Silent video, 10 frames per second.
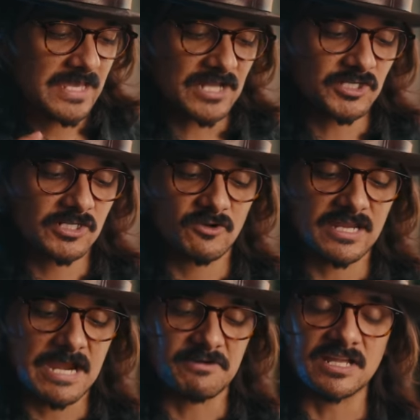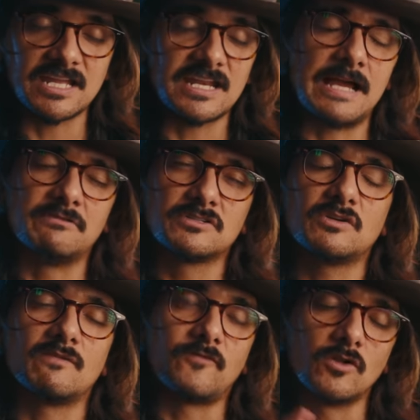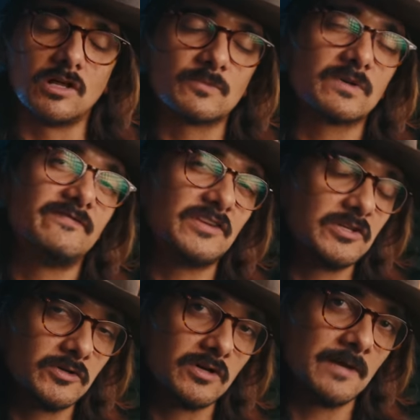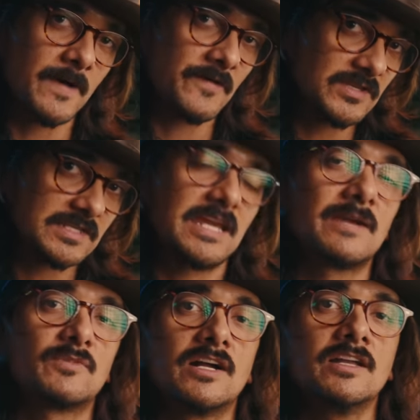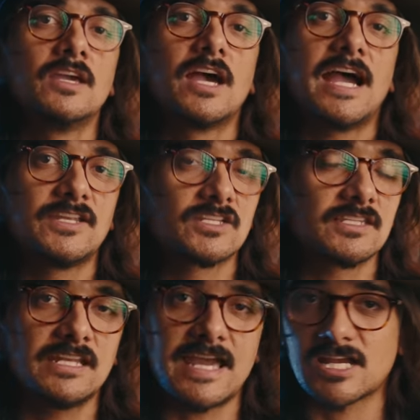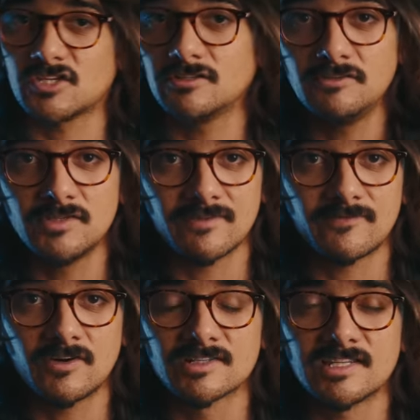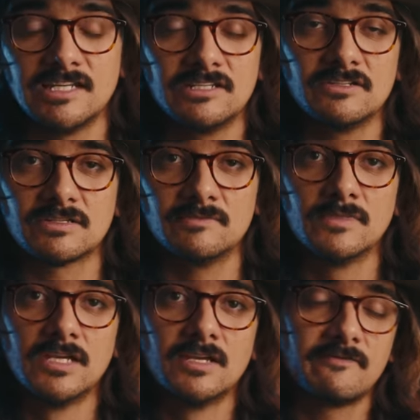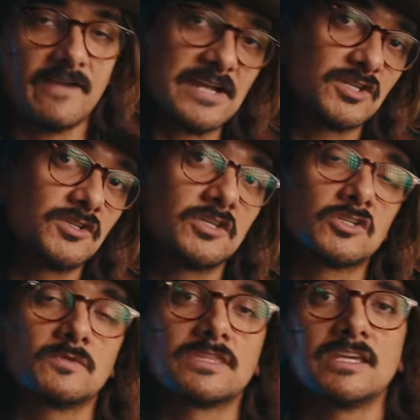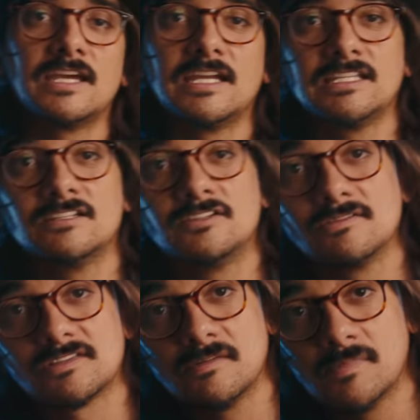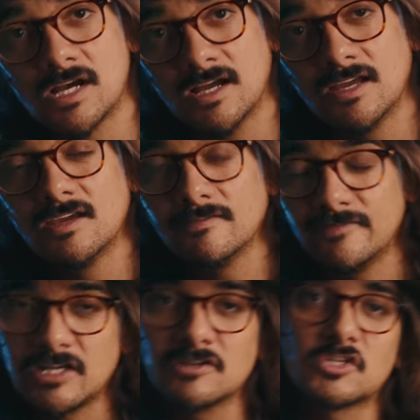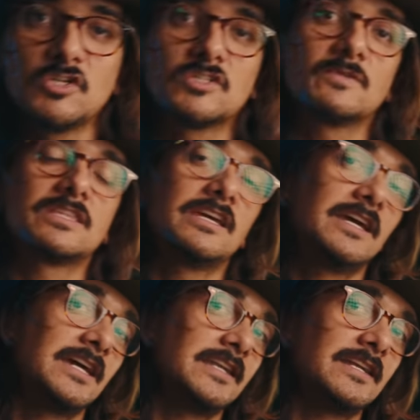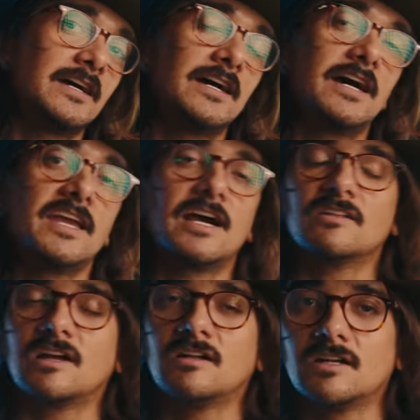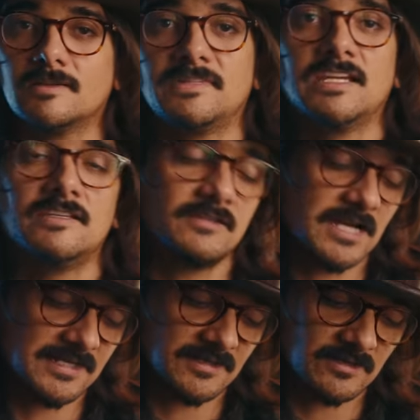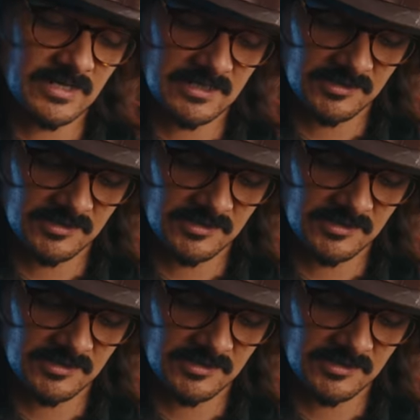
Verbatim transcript: Yeah, it's just a great camera. Again, I will do a full on review about this camera. I just need to actually use it first. I need to do some fashion shoots with it need to do some uh, video shoots with it, and uh, I'll, I'll, update you guys on that